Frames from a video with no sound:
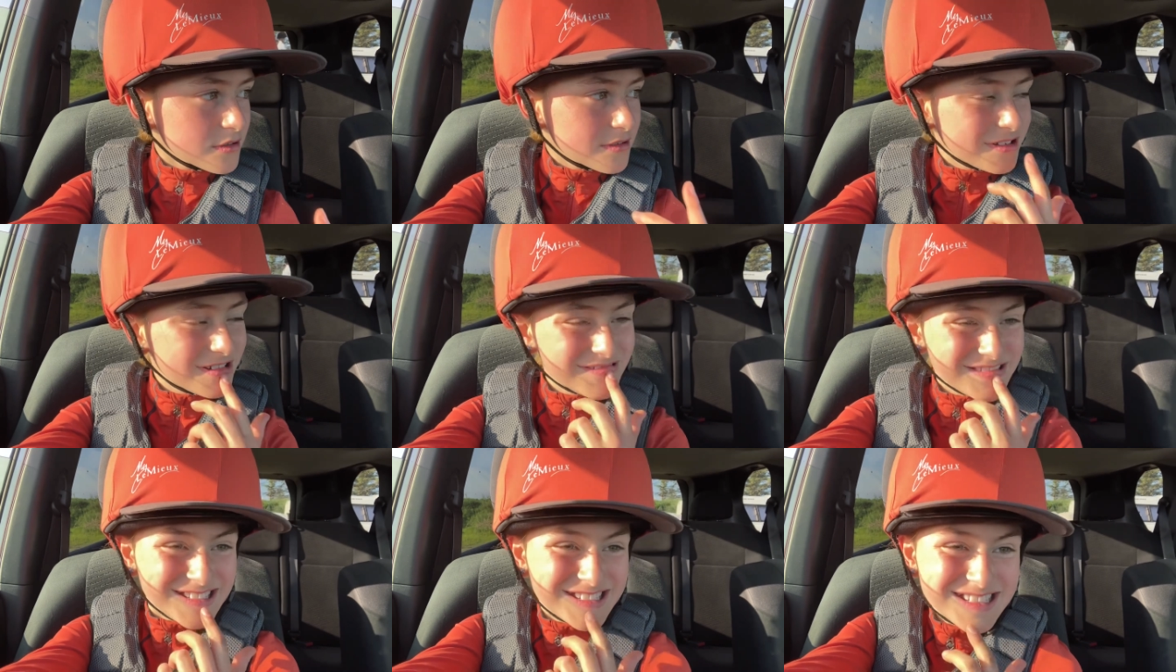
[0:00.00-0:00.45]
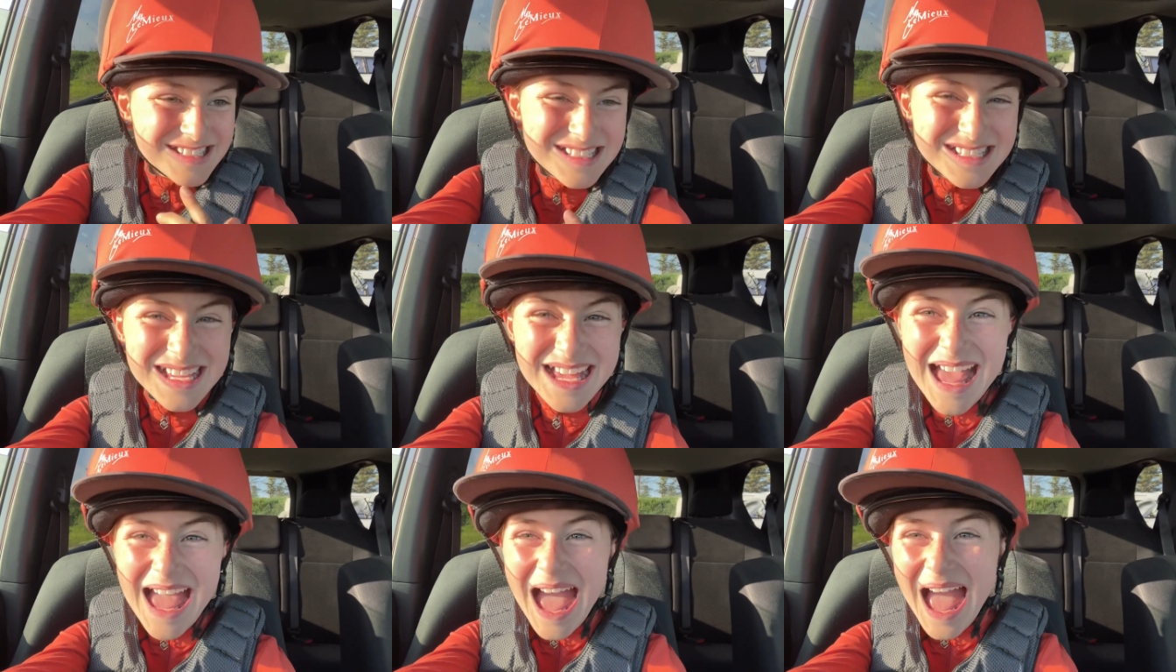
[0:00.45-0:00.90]

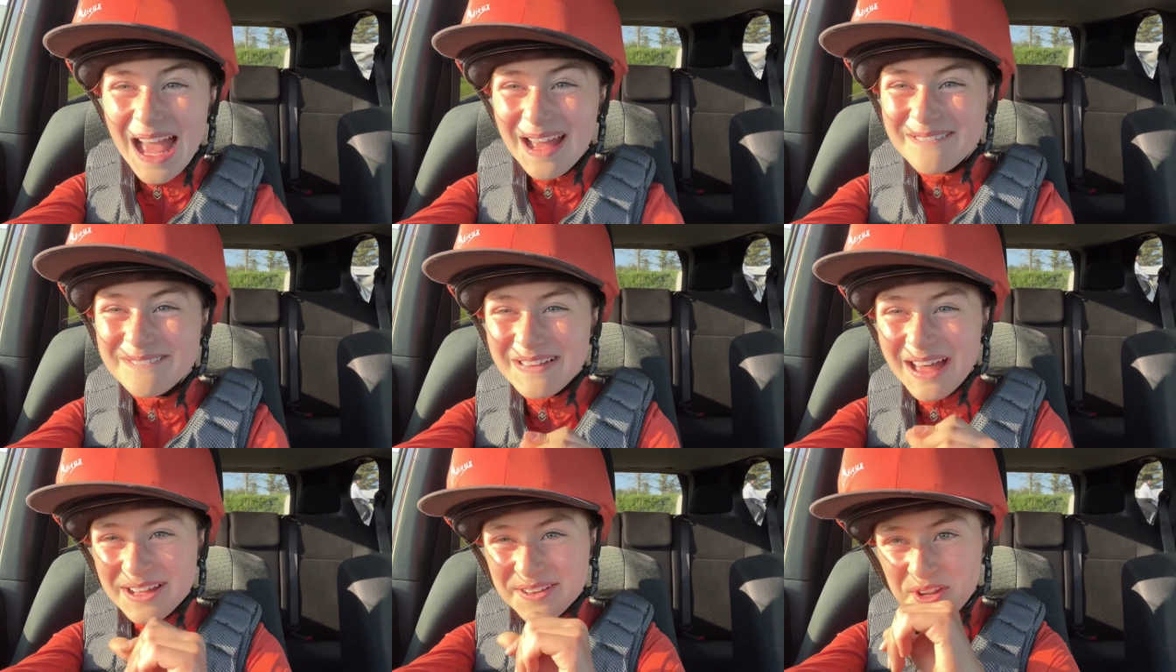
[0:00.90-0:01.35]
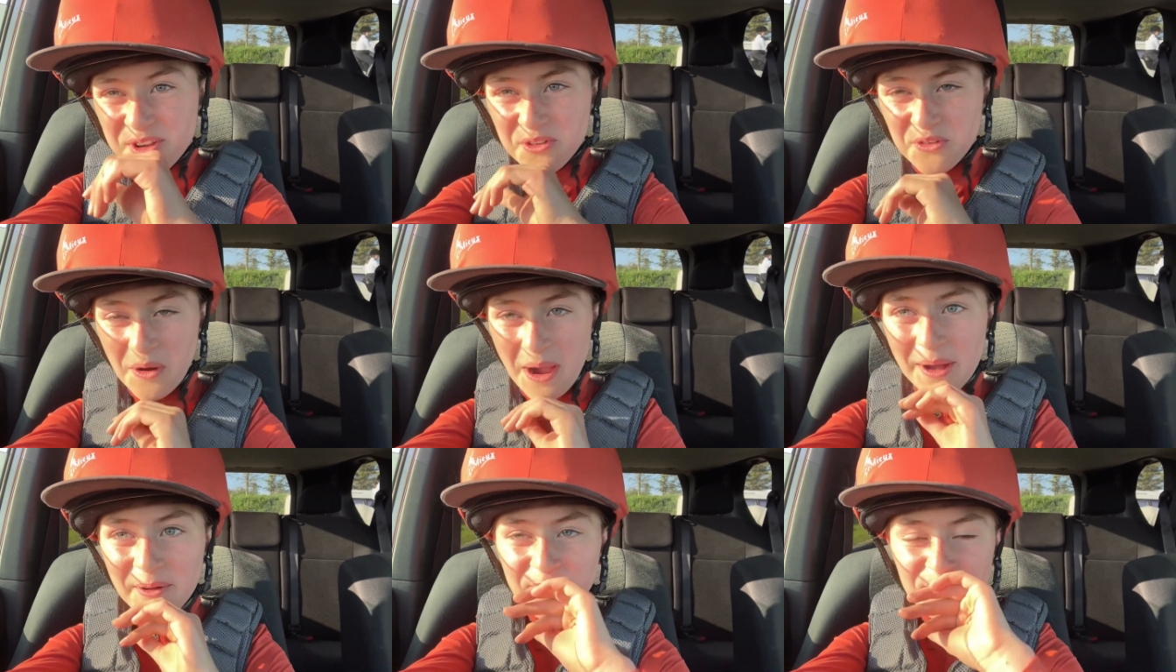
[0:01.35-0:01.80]
um, I didn't go
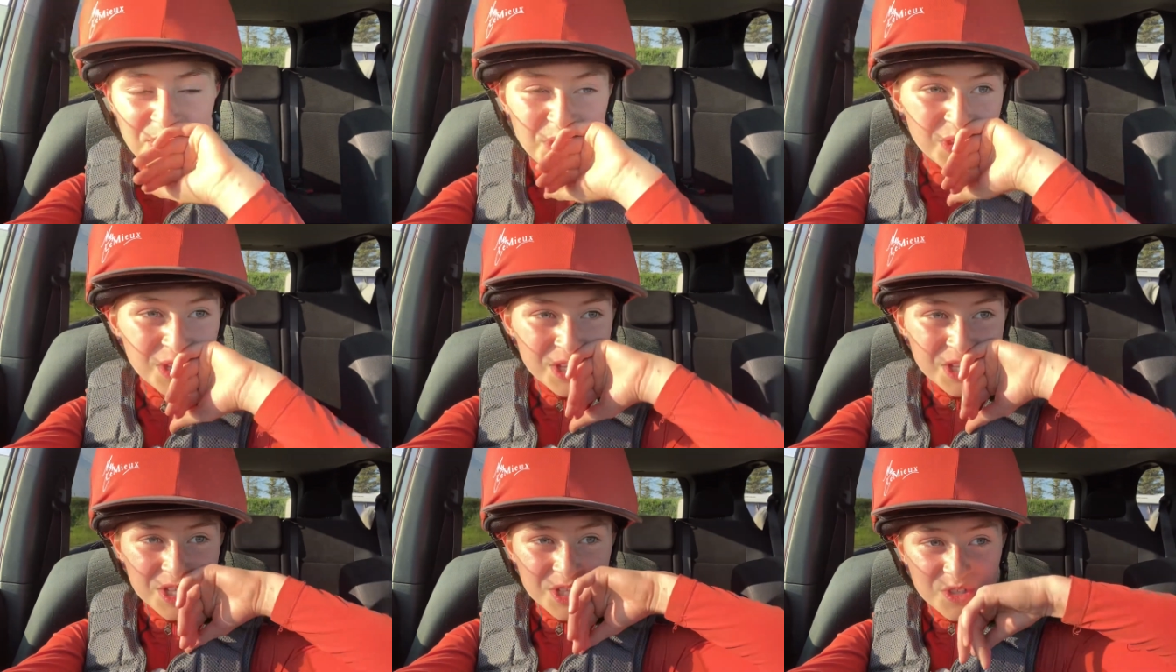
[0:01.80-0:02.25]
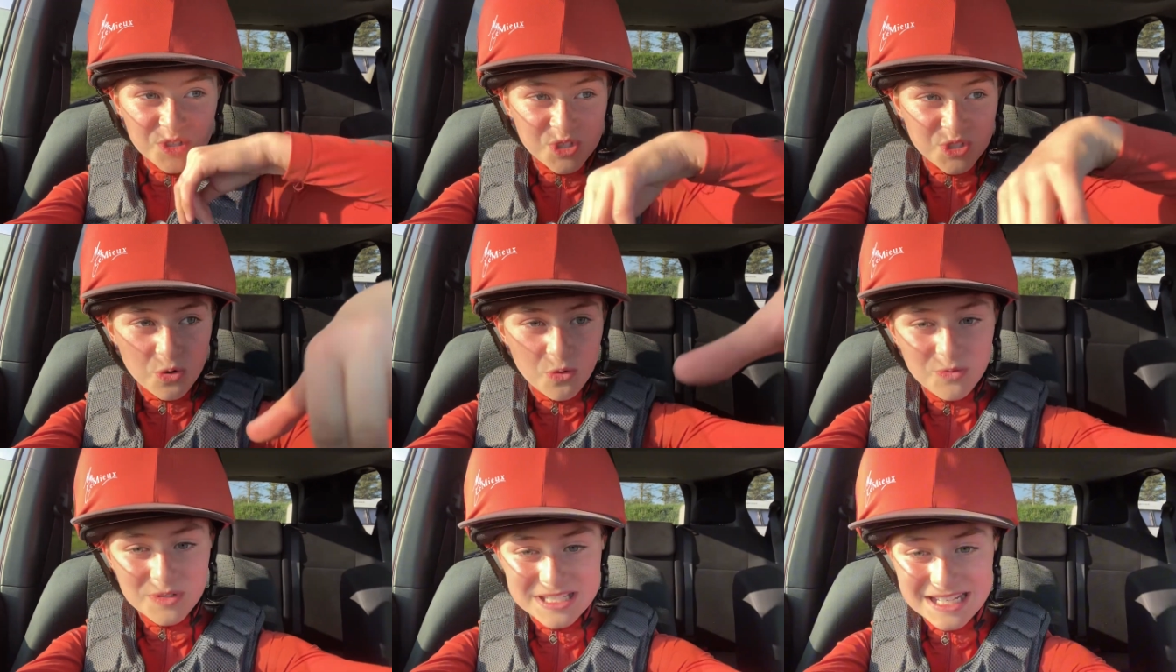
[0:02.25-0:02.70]
up.
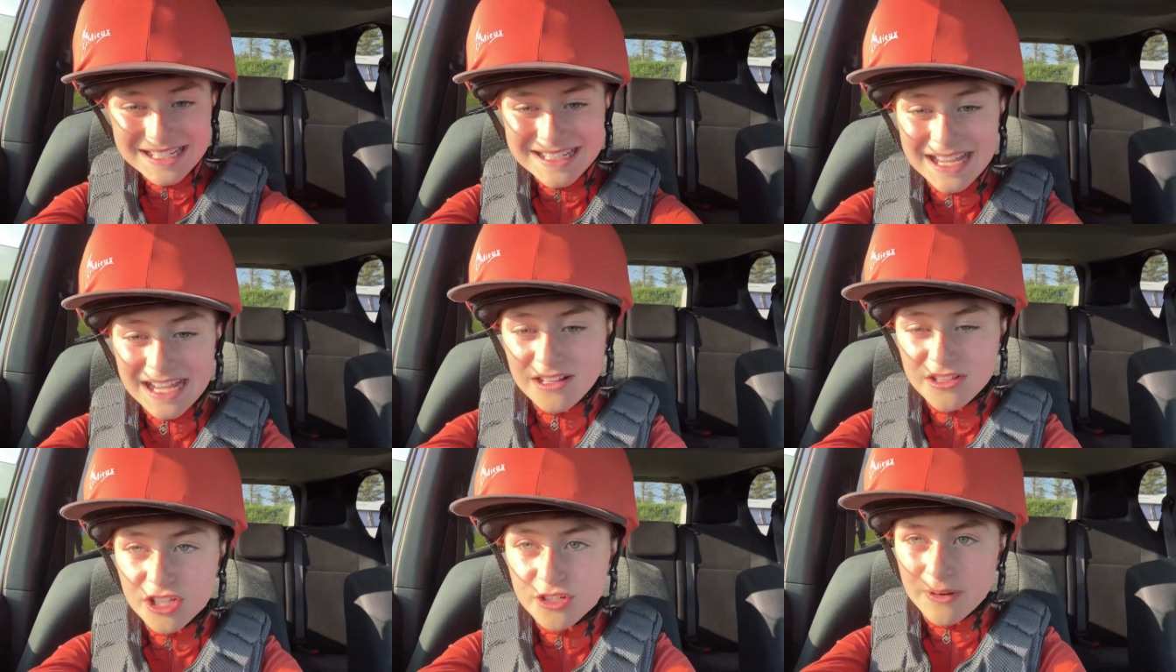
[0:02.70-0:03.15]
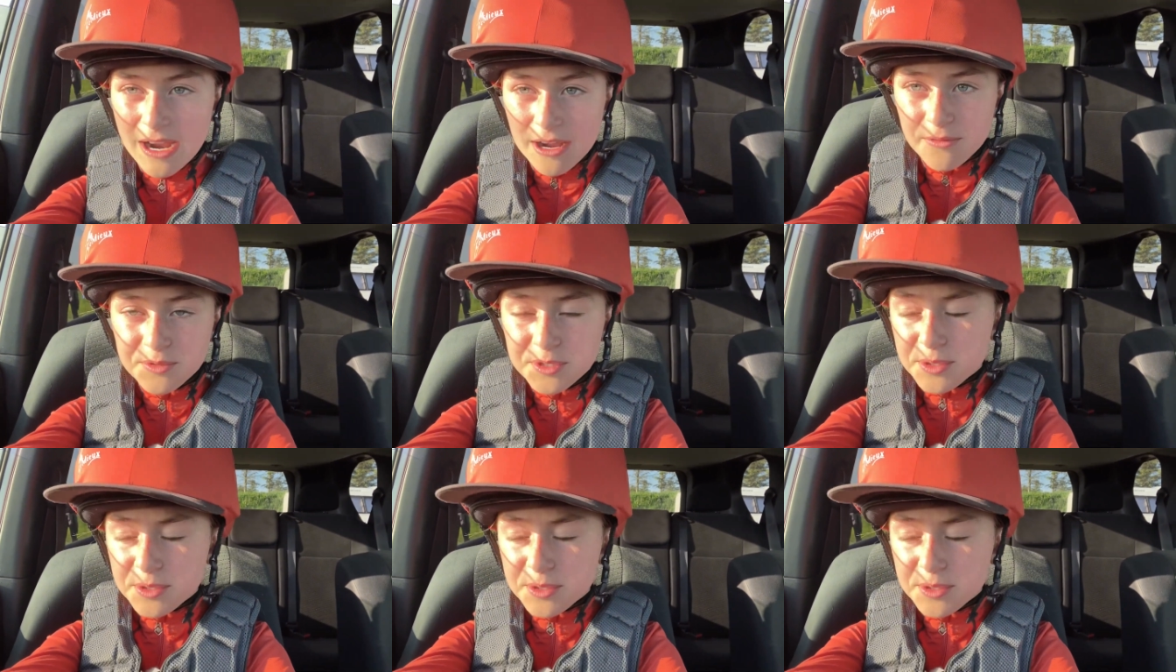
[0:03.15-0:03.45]
So we didn't get a clear round,